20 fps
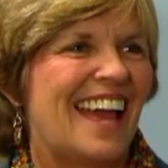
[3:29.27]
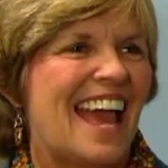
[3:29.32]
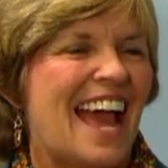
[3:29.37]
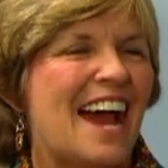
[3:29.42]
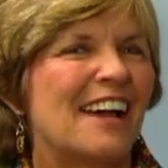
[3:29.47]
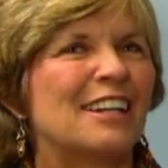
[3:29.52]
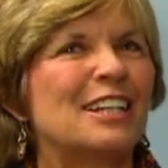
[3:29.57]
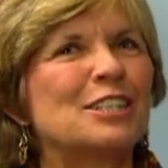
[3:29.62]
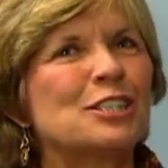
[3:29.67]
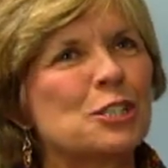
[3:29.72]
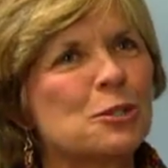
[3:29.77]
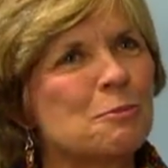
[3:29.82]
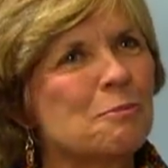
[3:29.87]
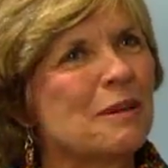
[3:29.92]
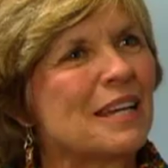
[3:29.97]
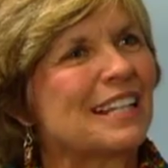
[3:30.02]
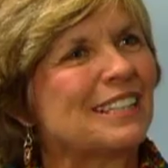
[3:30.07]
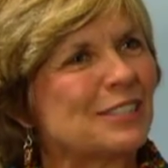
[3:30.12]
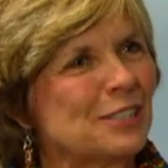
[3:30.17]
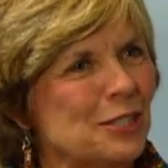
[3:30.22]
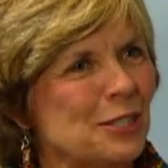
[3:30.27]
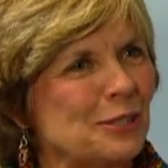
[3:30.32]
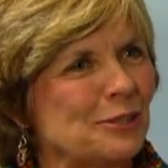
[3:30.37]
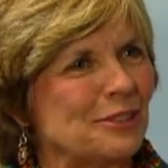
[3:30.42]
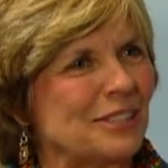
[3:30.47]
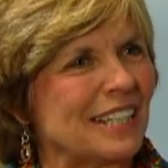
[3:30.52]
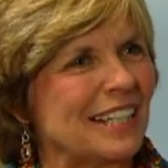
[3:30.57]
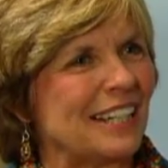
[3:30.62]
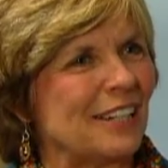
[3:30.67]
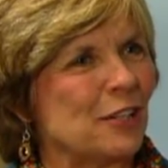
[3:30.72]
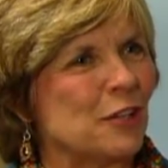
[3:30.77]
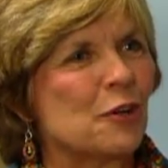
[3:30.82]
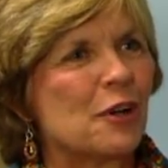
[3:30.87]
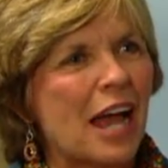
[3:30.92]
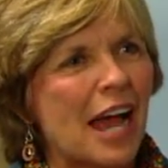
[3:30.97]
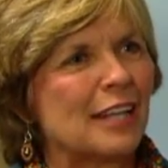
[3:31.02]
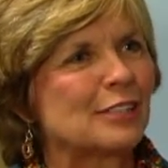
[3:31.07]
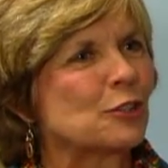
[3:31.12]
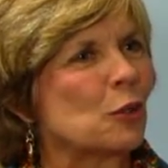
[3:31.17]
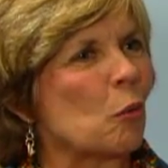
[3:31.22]
How did you meet Susie? You
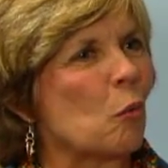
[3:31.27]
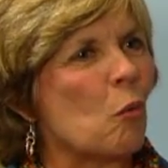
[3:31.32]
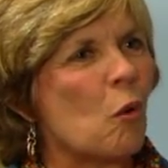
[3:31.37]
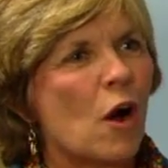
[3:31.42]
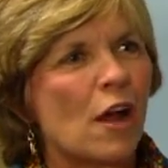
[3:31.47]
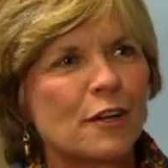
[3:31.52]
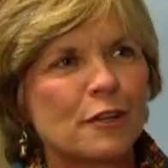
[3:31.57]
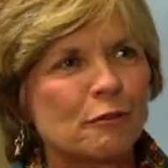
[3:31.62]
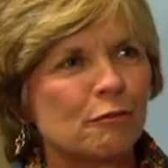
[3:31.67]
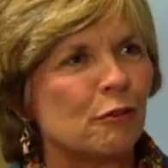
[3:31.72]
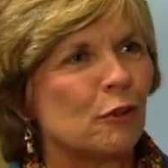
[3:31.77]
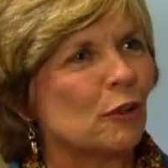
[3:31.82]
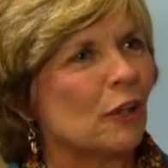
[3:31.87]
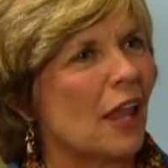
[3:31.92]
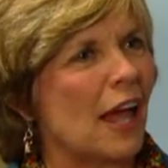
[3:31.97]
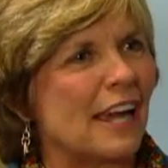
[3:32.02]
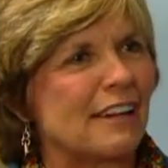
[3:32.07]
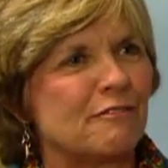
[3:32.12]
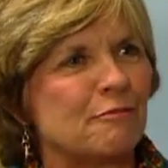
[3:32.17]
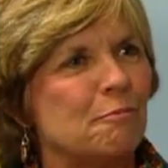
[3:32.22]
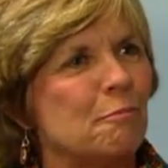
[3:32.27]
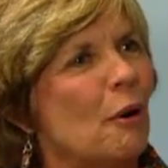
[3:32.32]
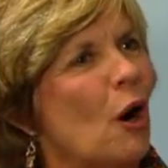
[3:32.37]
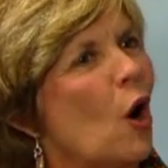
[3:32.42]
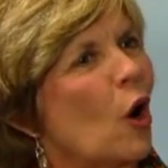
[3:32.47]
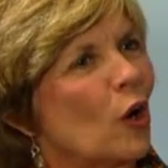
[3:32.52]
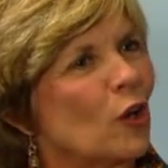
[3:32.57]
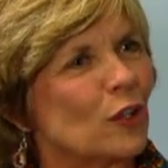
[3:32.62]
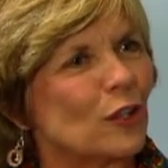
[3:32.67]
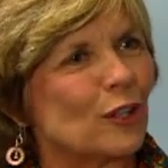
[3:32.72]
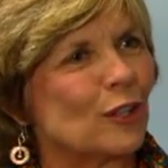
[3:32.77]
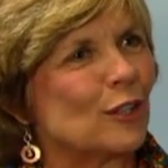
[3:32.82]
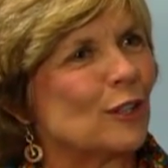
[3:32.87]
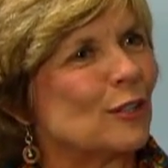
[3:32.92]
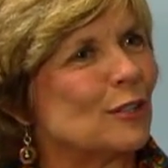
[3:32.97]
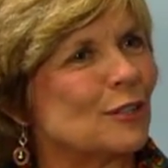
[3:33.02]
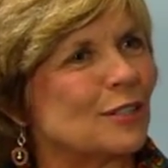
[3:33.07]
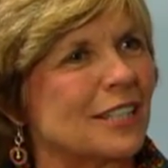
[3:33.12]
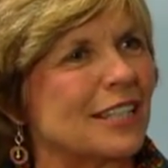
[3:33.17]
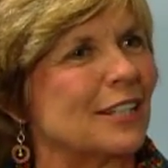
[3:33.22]
guys are wonderful life
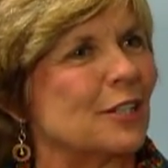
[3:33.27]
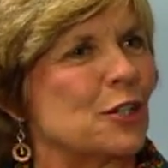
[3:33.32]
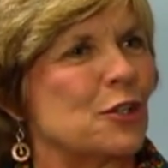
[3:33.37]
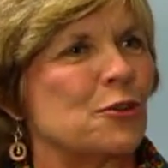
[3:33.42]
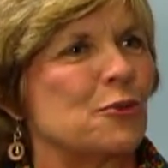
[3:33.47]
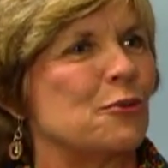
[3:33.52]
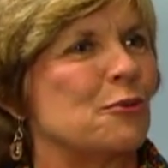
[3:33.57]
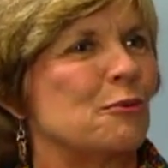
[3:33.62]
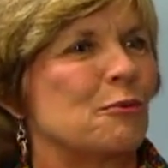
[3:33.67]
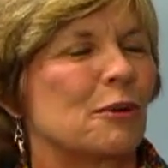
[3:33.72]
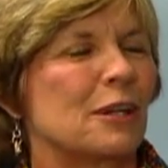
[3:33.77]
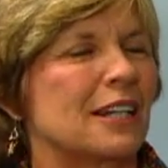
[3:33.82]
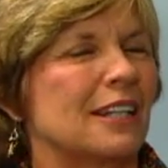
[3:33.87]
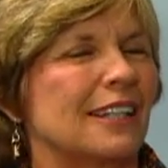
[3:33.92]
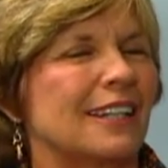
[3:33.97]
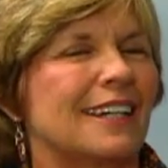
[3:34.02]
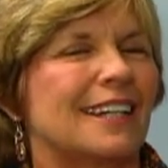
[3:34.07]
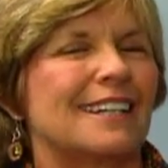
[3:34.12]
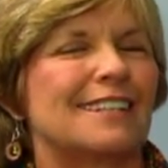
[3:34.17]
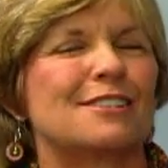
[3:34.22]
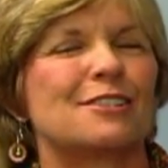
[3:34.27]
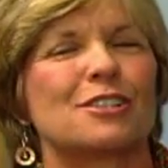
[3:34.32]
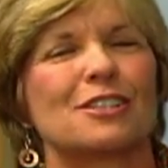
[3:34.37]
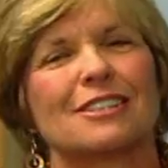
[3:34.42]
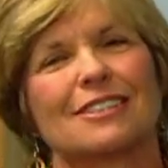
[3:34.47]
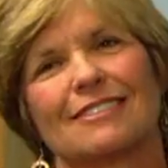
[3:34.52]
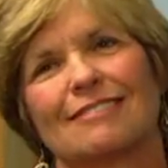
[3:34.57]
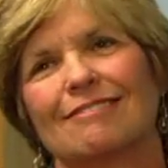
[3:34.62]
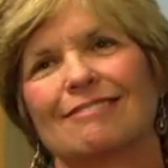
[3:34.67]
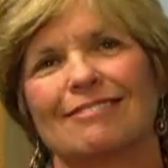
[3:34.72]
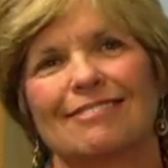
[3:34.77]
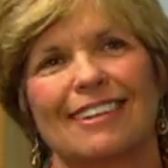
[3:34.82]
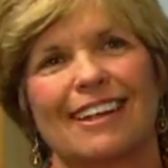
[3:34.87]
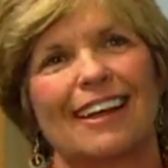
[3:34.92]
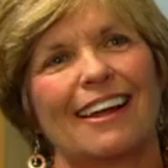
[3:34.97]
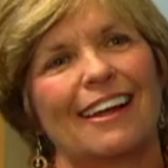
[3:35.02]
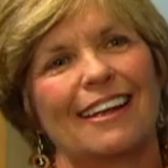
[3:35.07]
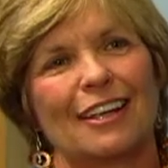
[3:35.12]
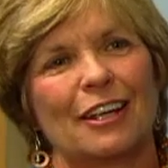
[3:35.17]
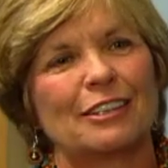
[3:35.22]
partners, and you really,
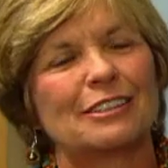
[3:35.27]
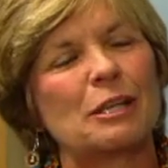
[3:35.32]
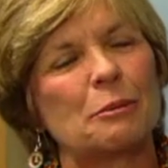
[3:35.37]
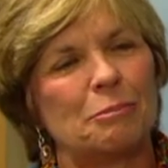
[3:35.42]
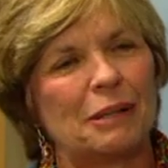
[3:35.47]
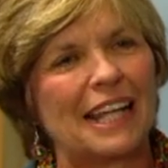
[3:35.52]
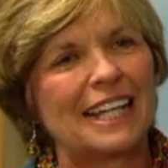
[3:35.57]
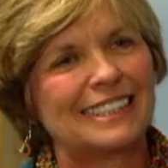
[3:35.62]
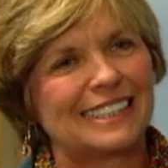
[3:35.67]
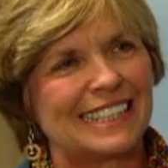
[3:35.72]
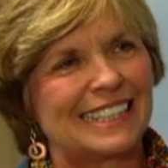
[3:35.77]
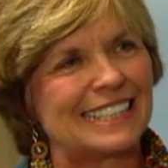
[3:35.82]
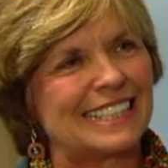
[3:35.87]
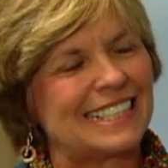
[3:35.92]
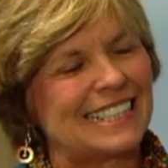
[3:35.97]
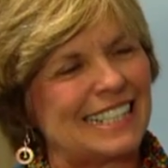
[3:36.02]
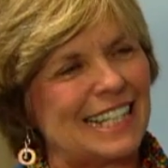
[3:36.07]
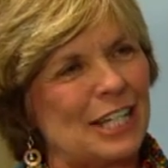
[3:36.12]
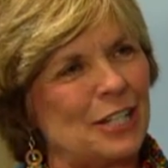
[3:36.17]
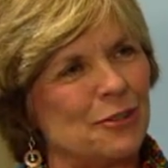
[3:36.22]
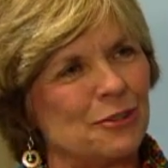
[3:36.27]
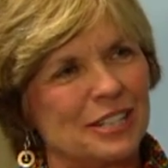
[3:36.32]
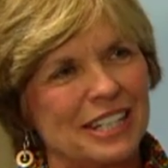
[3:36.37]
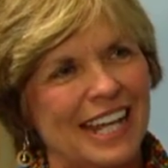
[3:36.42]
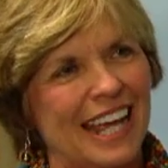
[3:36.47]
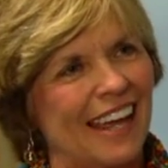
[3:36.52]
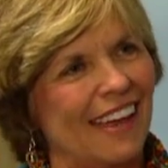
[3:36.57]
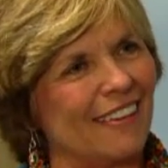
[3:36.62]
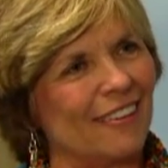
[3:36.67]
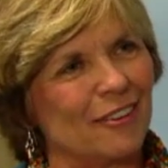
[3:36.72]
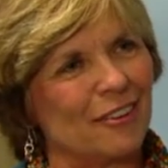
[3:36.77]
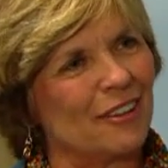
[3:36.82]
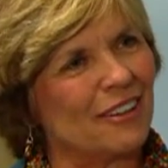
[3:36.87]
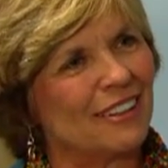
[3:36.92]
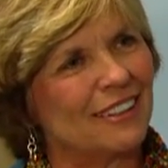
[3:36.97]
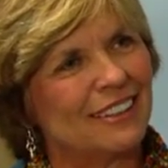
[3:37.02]
it's a blessing to see you together.